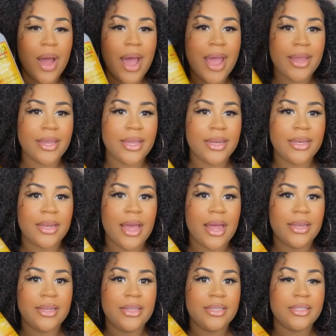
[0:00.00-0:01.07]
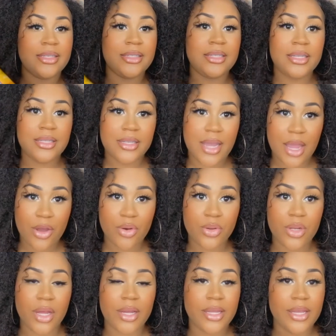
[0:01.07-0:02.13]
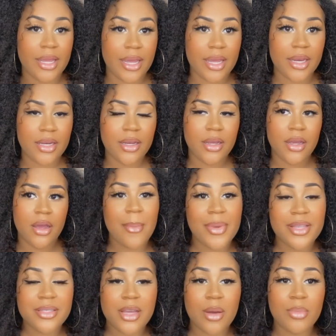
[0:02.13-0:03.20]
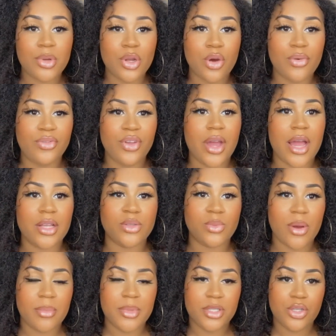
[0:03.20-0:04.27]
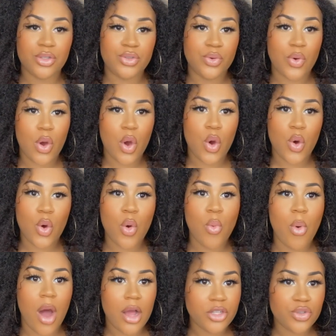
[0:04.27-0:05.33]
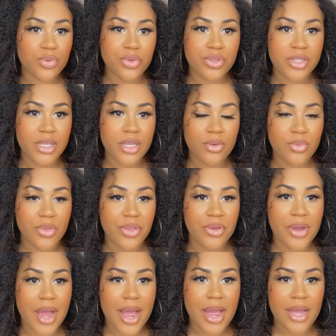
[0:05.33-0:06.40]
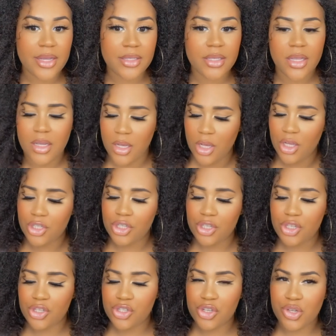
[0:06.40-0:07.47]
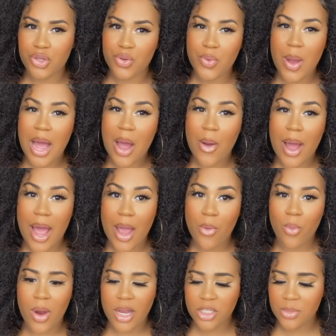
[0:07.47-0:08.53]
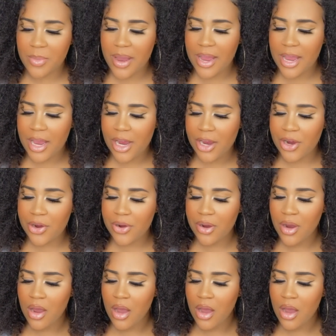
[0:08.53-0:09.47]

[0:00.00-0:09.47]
I can at least detangle again. Comment down below if you guys want me to do a whole wash routine with you guys, just to show you how I wash my hair.